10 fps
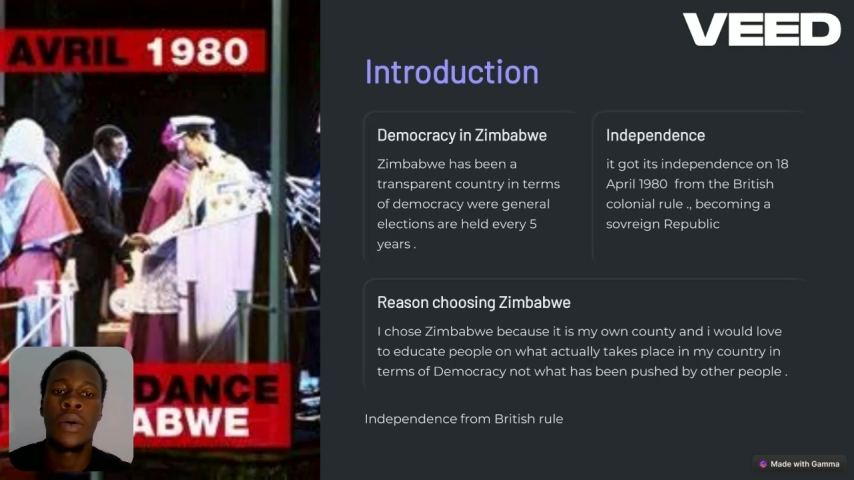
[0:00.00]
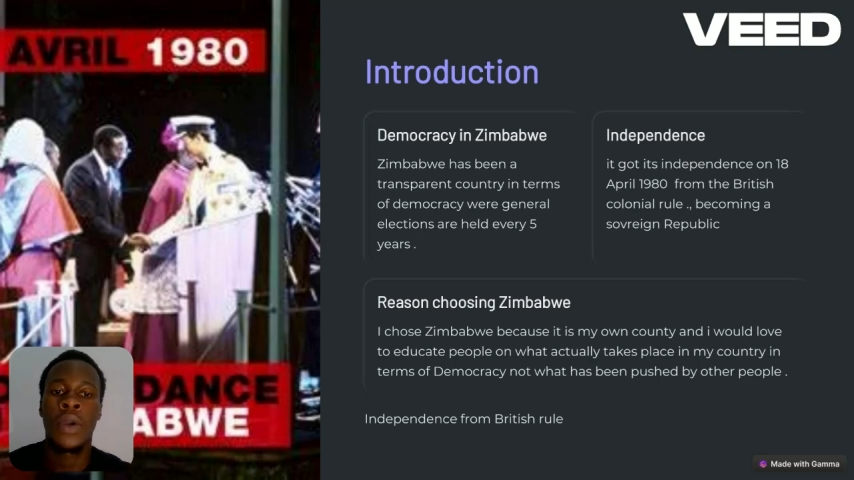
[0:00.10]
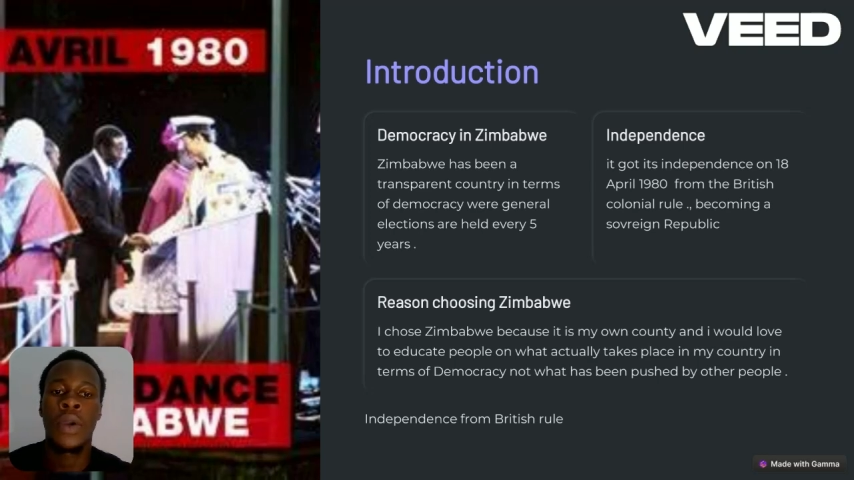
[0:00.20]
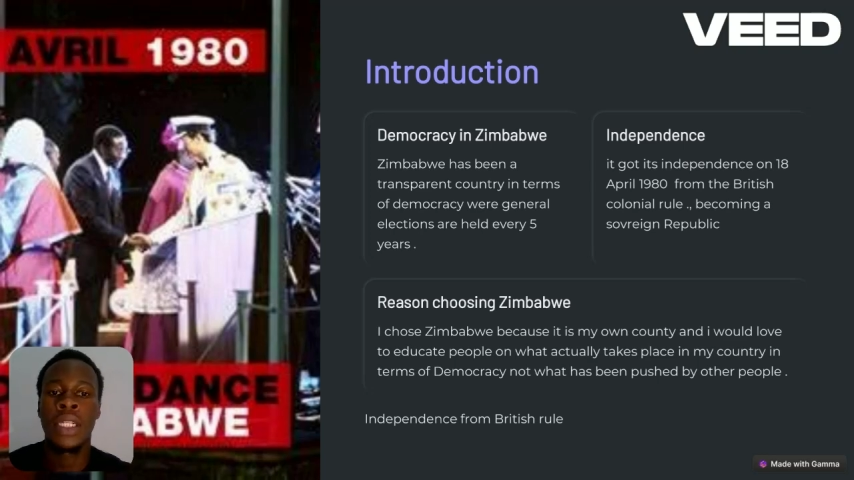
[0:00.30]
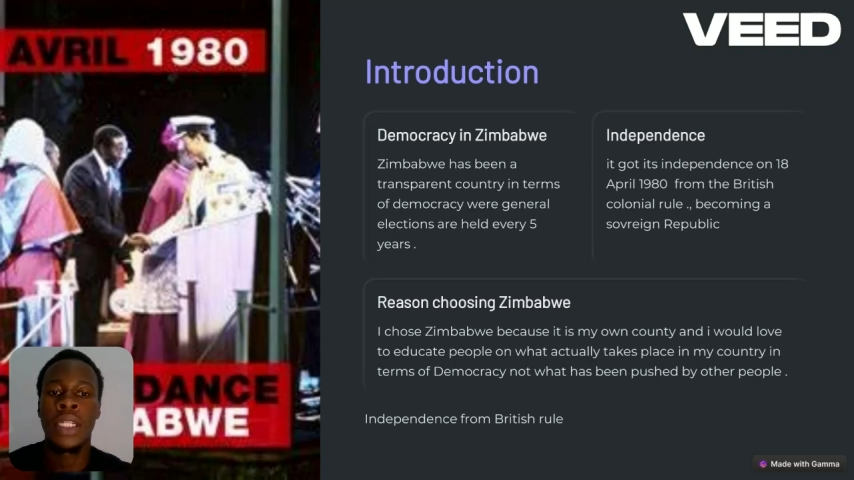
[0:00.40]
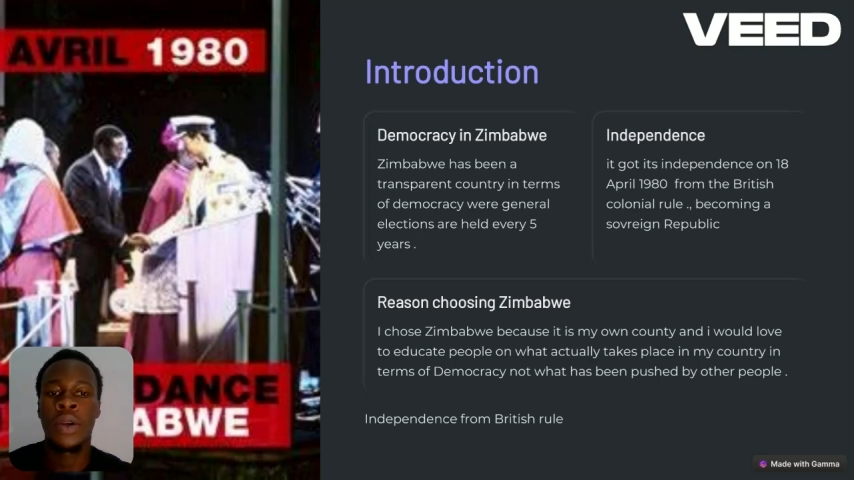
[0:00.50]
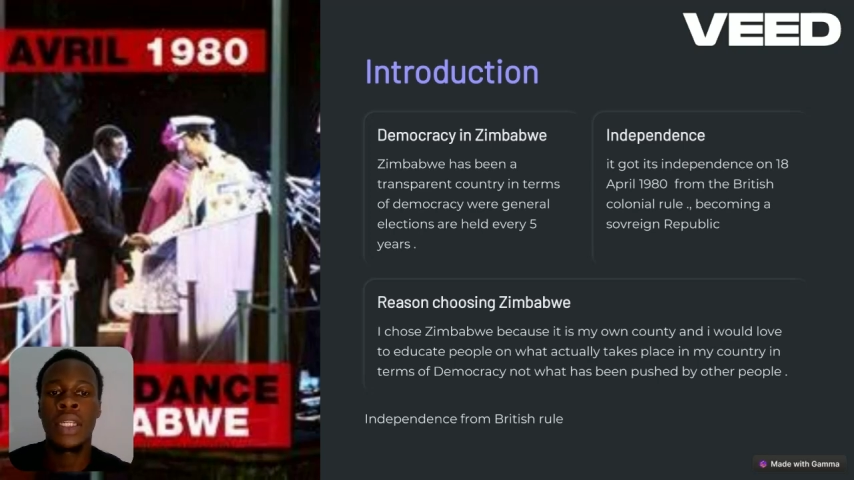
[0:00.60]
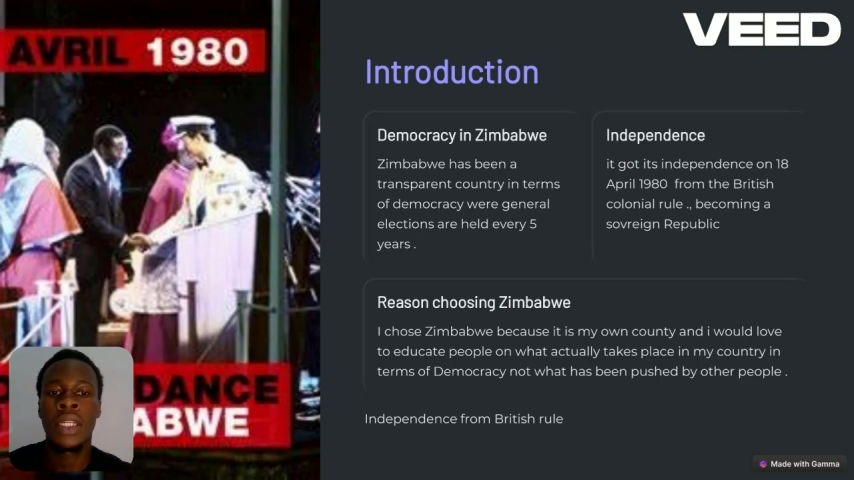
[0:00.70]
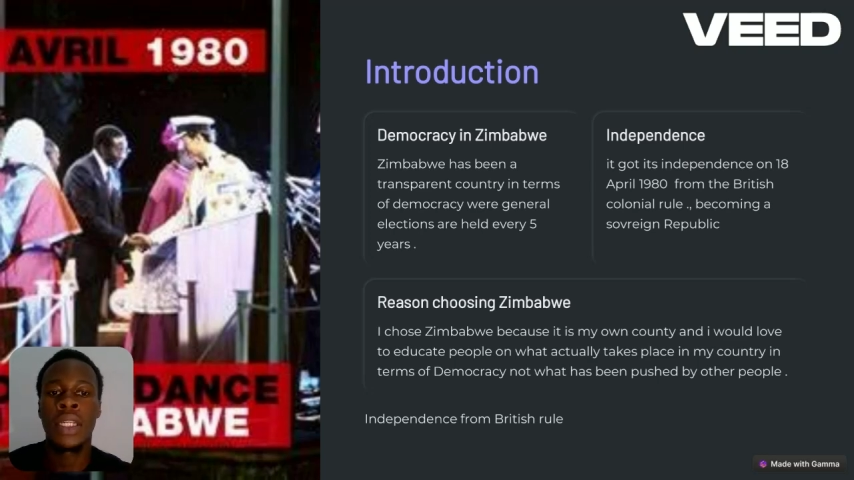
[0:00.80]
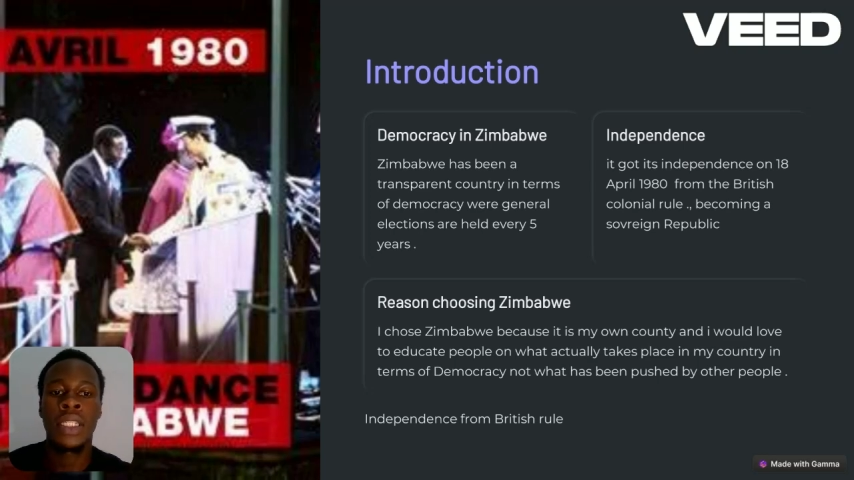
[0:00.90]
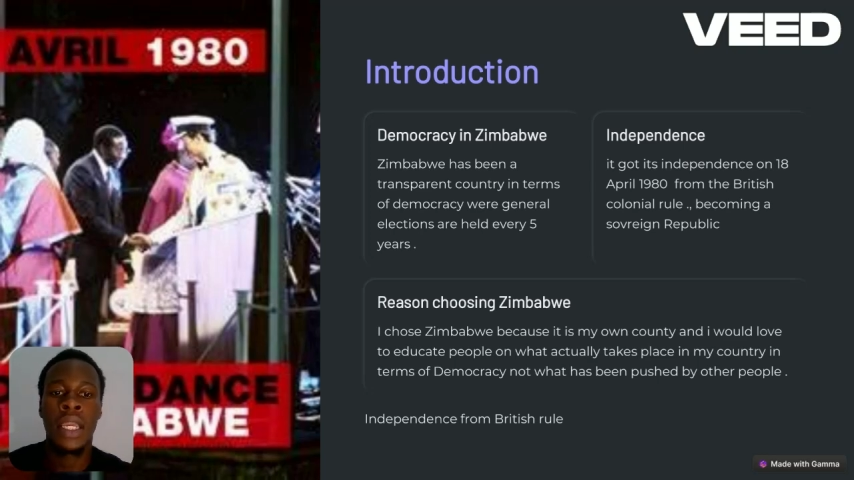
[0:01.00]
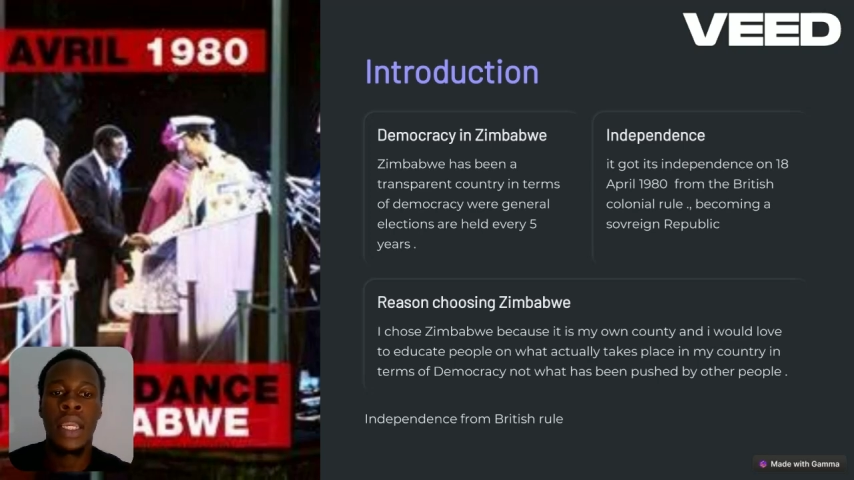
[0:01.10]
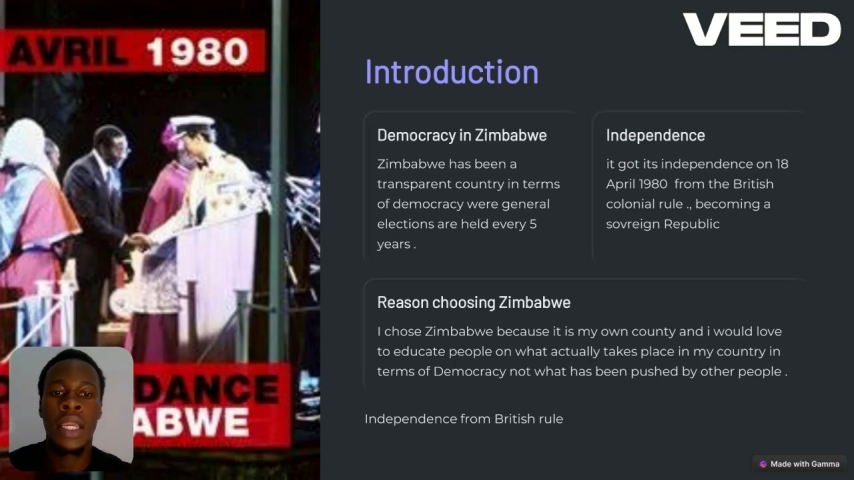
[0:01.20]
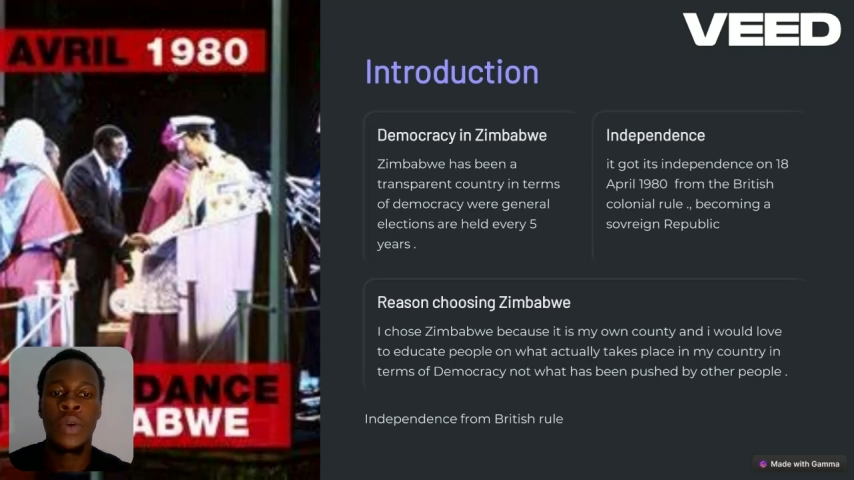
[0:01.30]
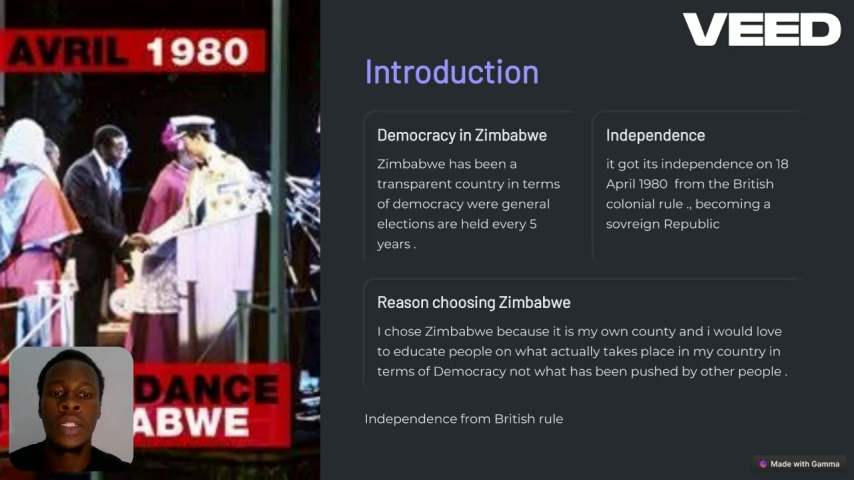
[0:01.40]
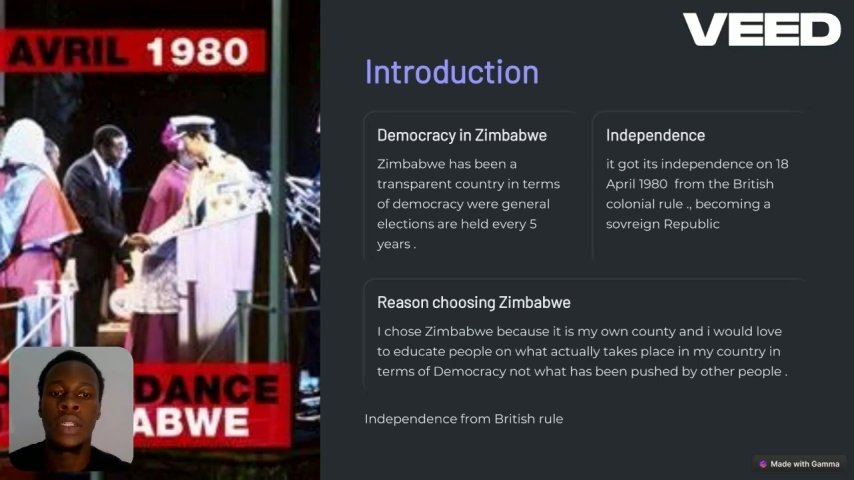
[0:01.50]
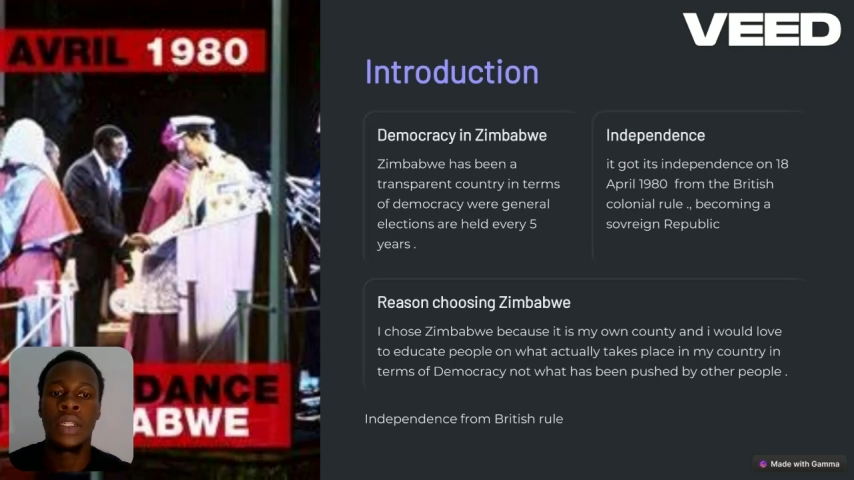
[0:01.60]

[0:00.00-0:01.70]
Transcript: where general elections are held